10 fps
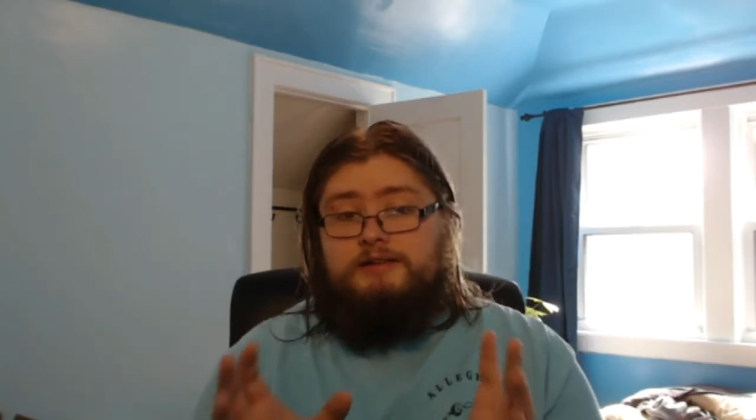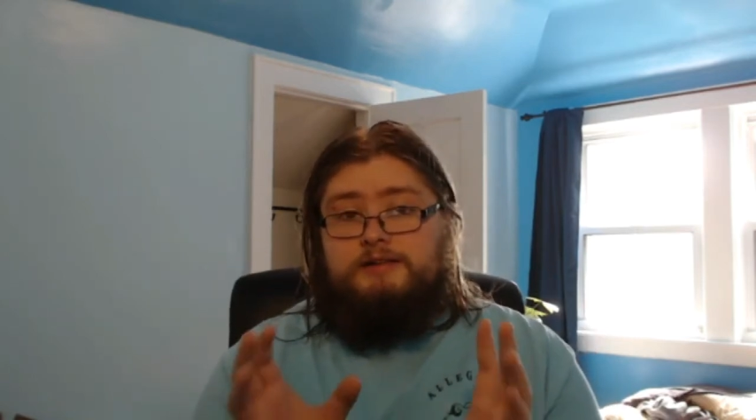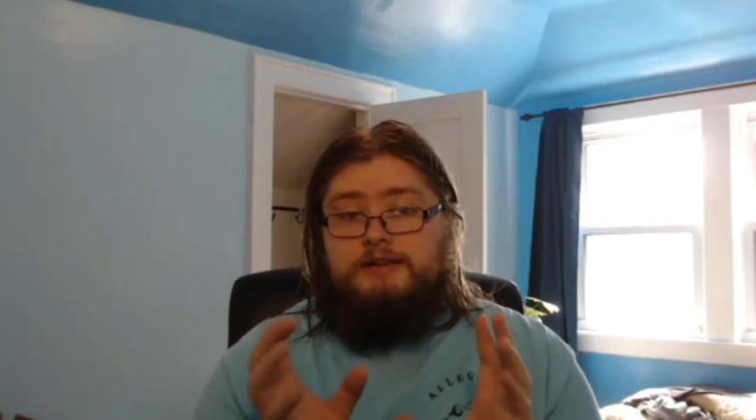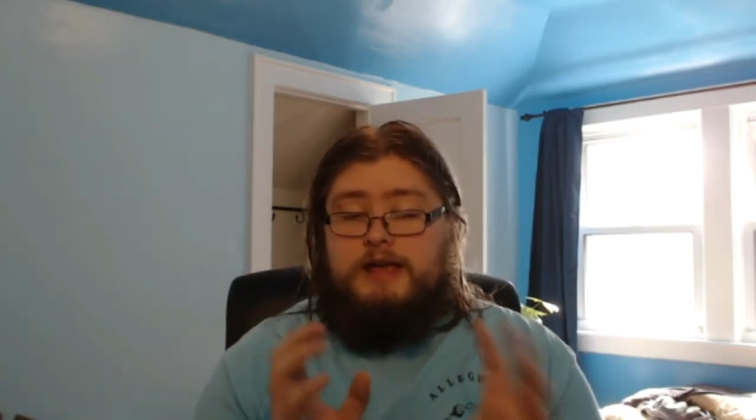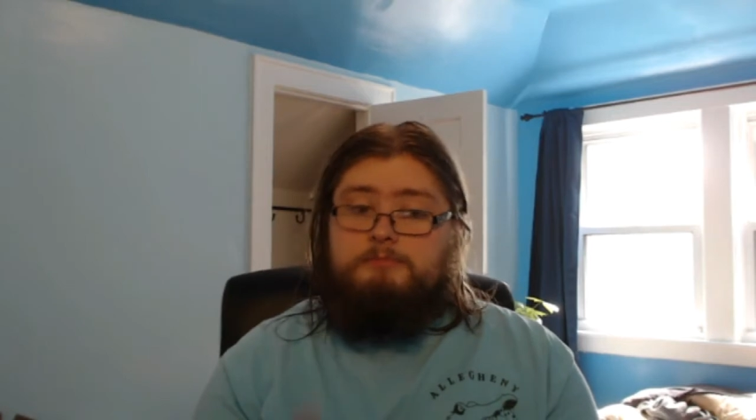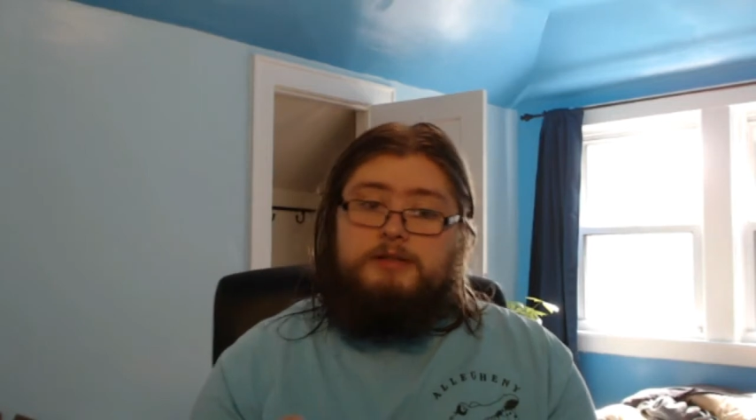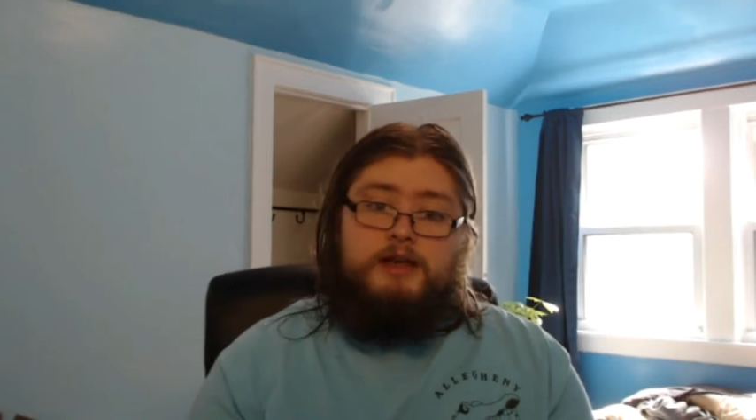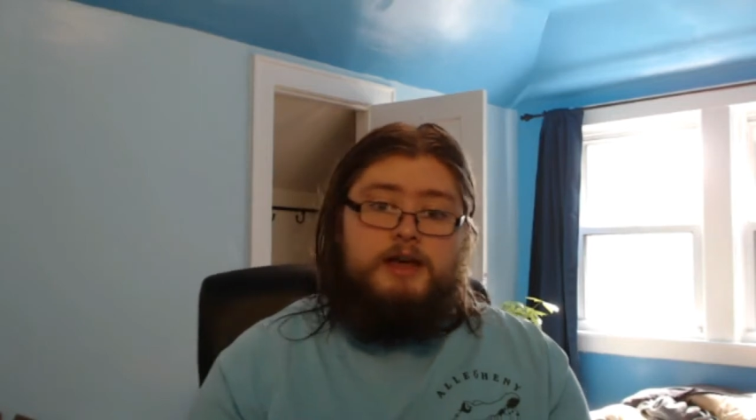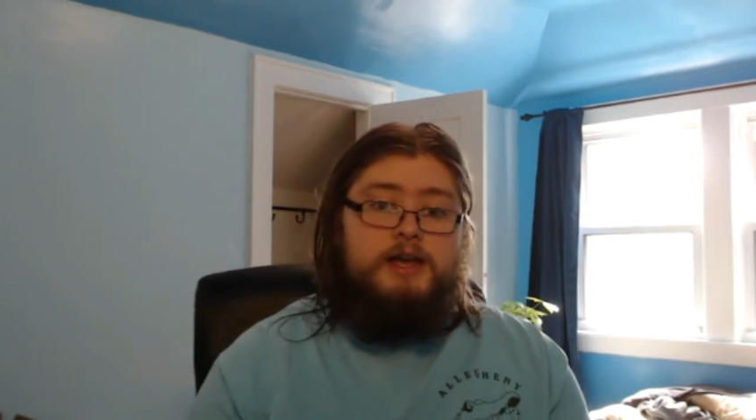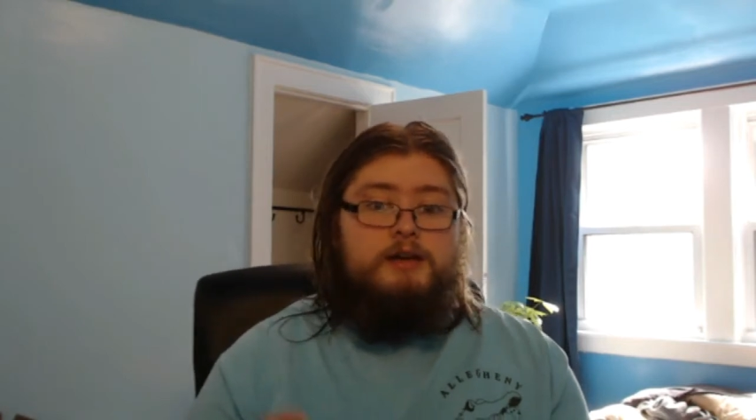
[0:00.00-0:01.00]

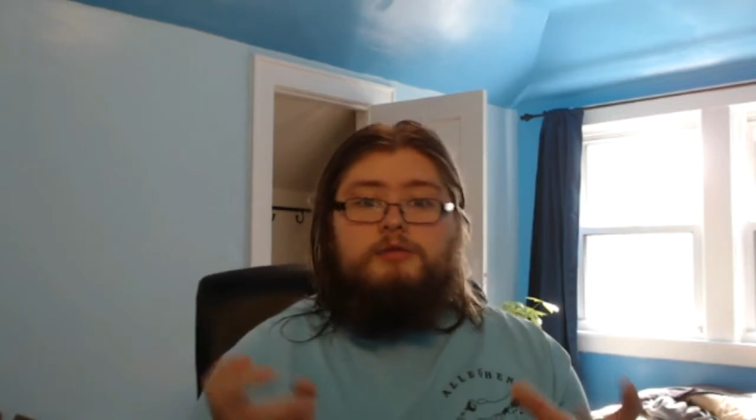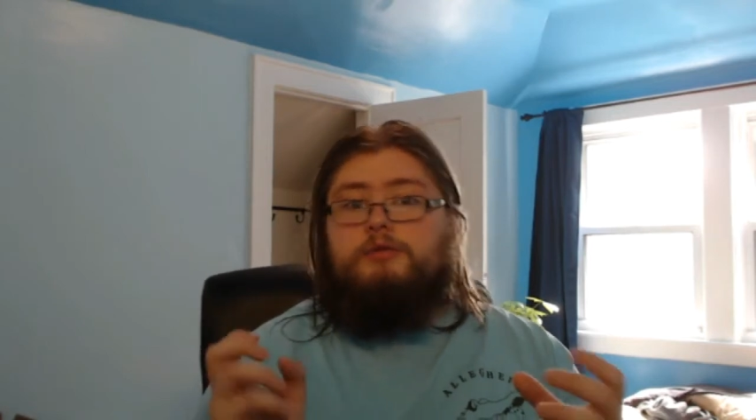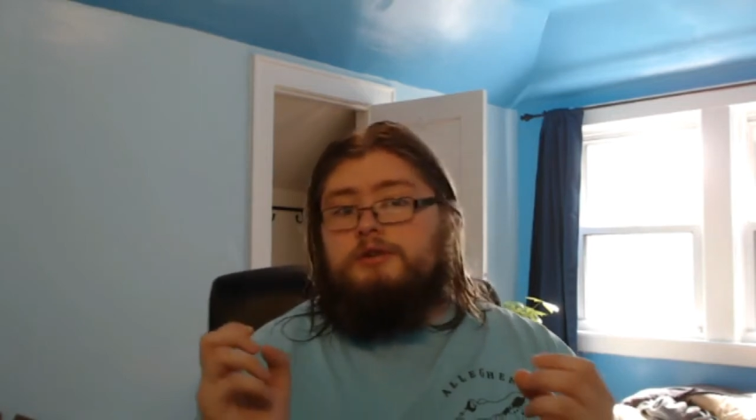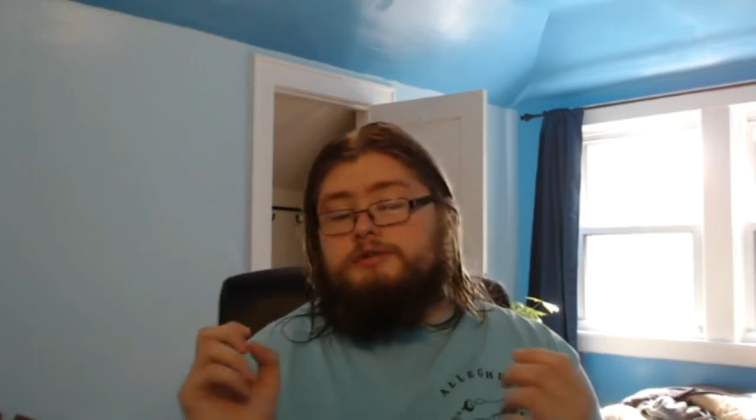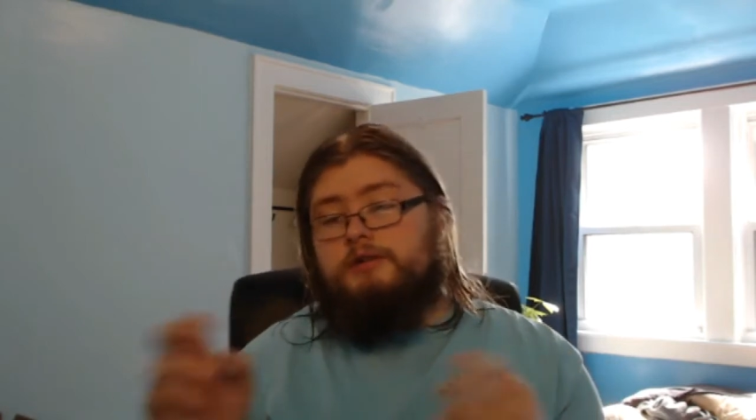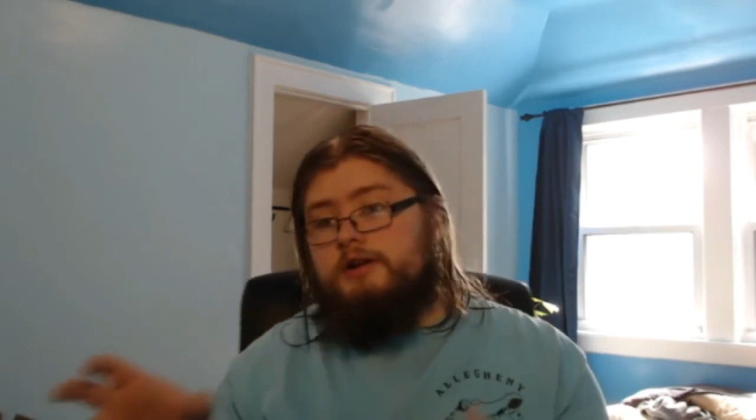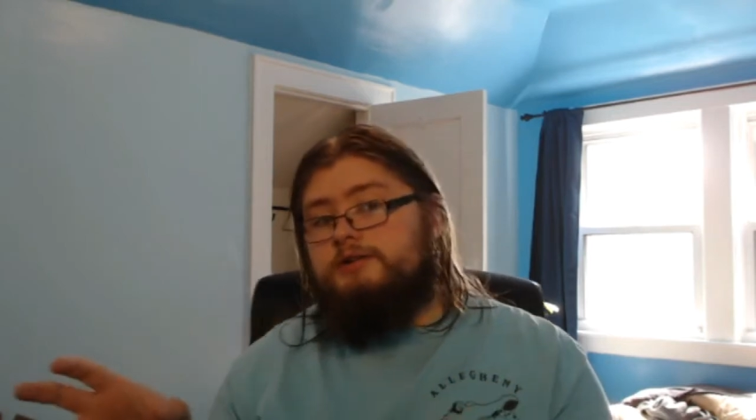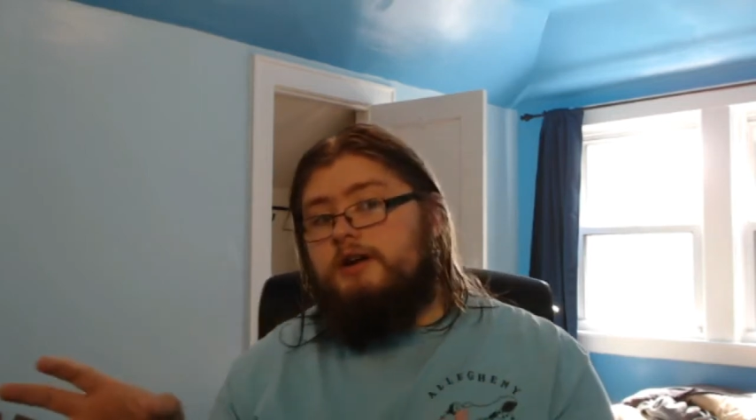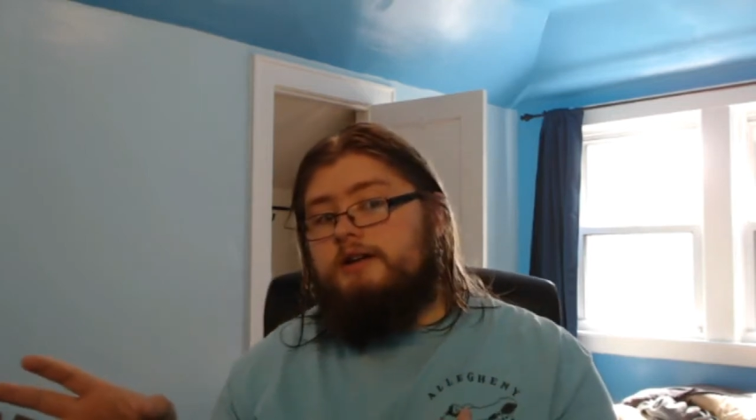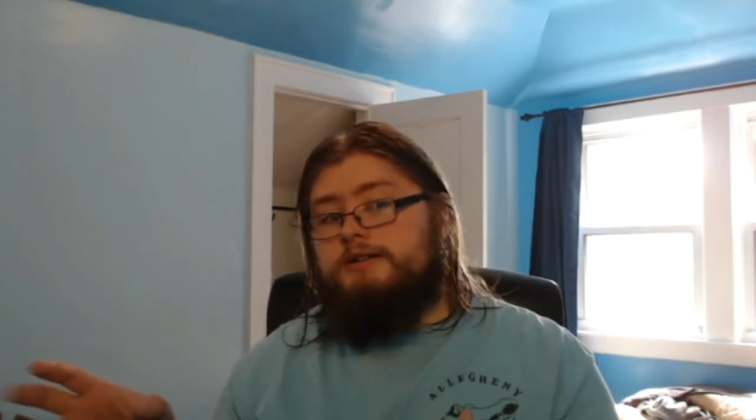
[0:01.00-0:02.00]
gameplay or
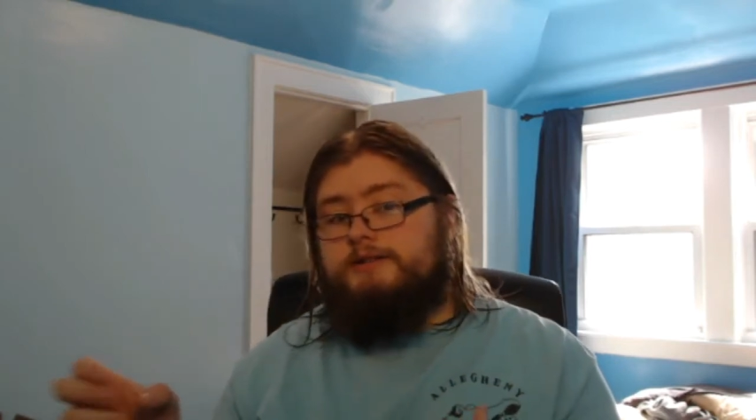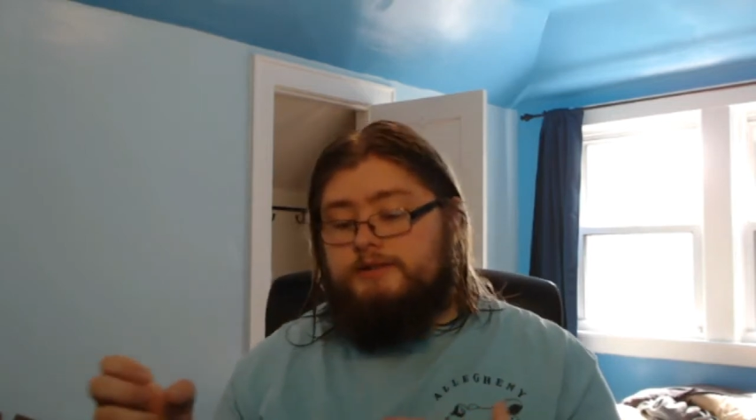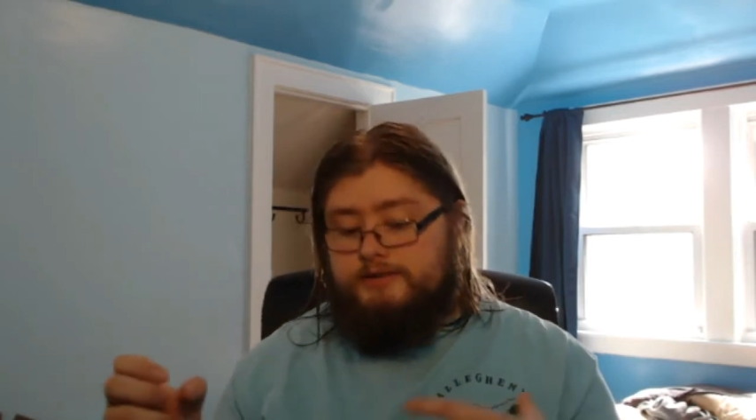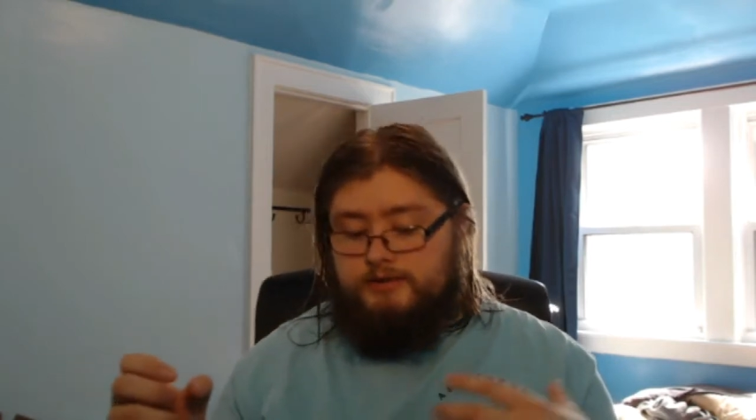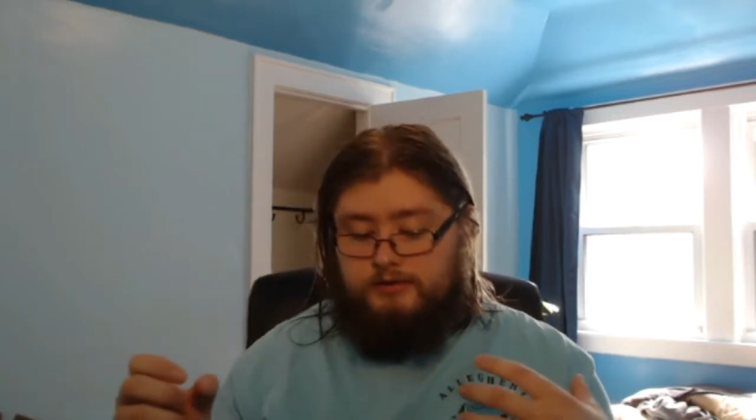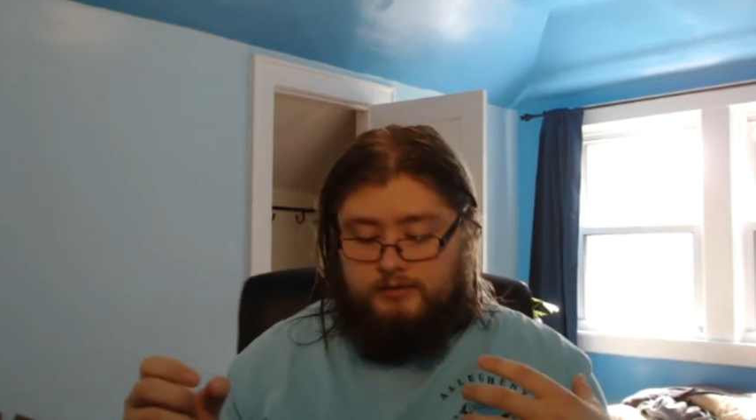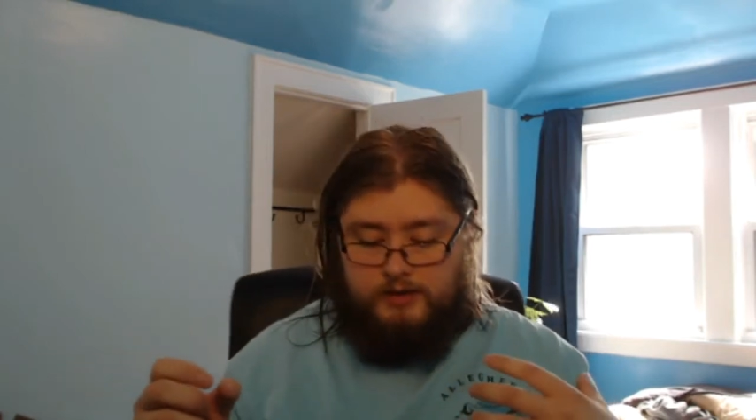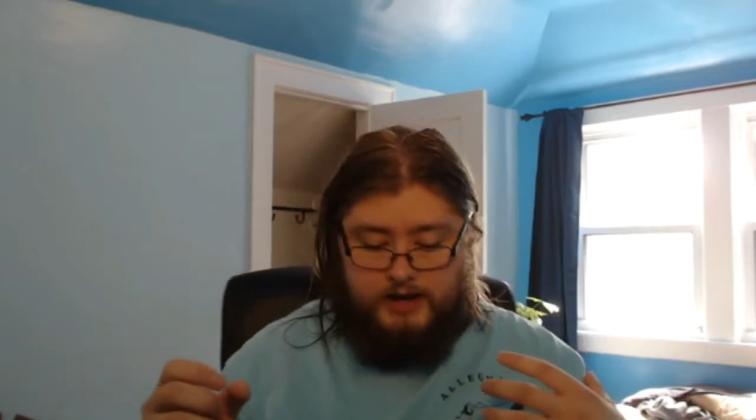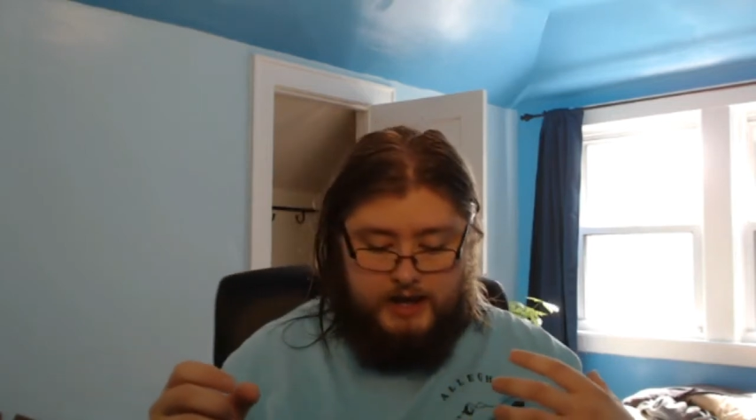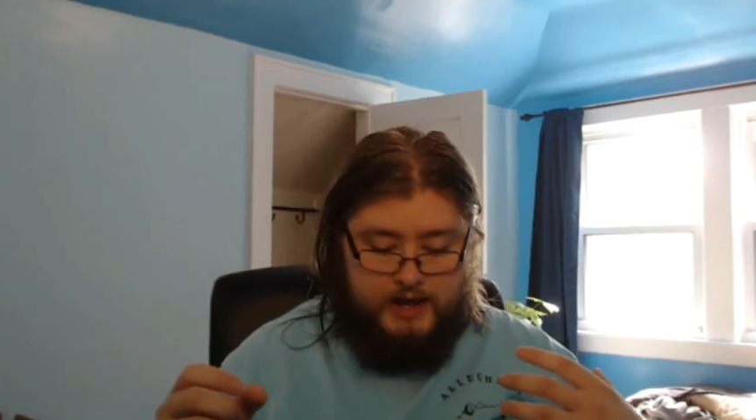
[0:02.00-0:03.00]
screenshots, so
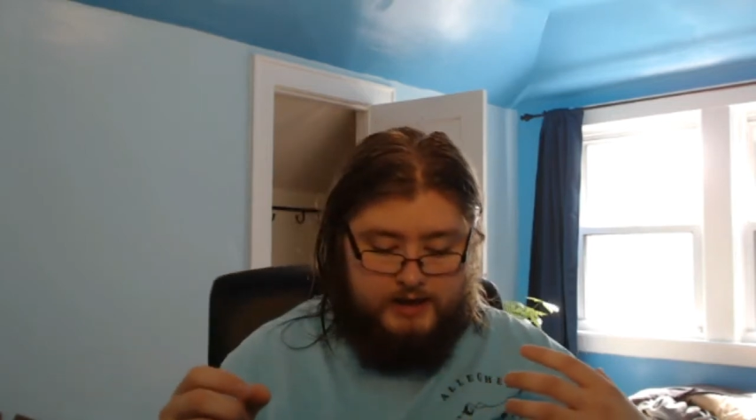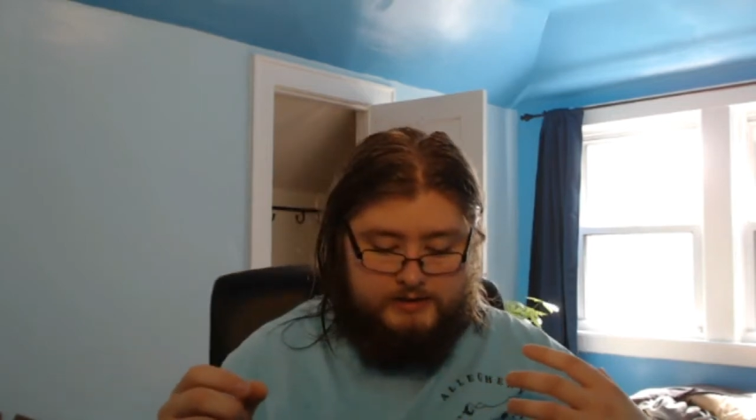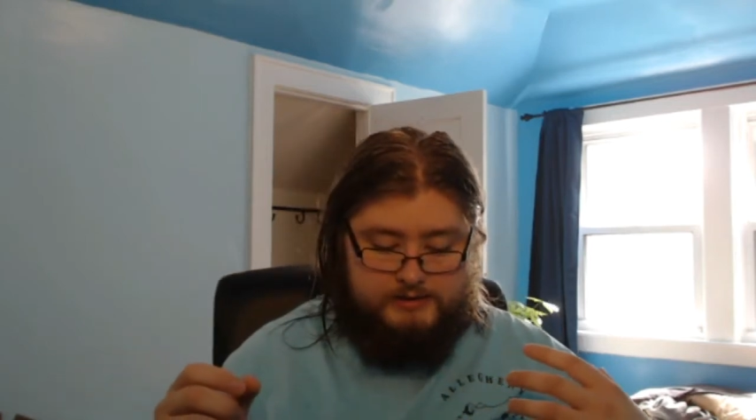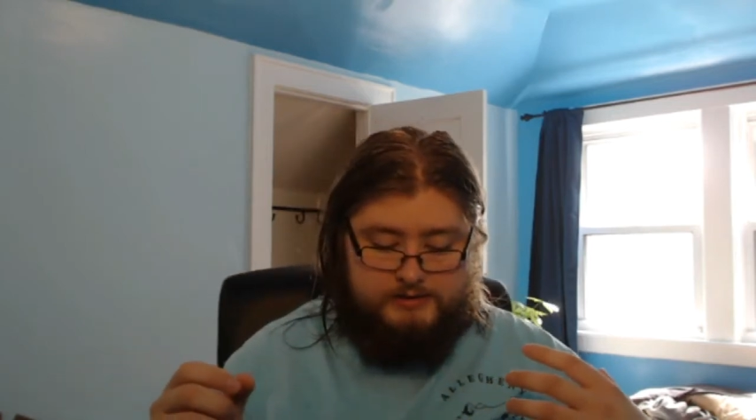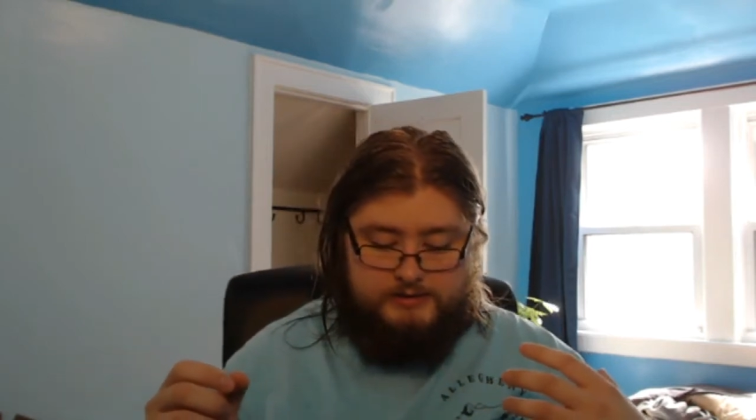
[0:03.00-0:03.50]
I can't